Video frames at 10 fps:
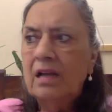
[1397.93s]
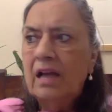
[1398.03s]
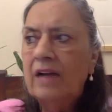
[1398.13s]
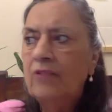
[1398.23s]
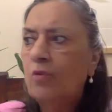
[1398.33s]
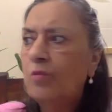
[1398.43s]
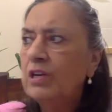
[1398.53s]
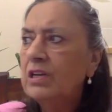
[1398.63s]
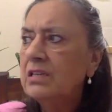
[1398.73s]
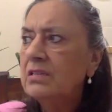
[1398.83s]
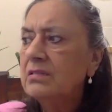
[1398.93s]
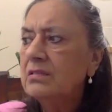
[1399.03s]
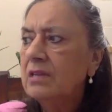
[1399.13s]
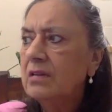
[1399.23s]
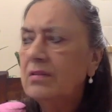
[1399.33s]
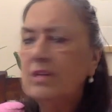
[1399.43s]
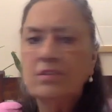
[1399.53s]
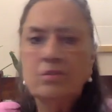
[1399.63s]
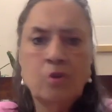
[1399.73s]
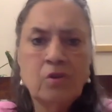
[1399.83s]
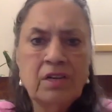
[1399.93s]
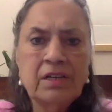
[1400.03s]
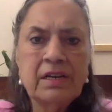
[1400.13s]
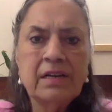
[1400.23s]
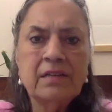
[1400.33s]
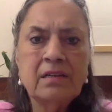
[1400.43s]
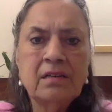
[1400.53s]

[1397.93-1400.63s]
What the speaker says: and nobody is restoring it.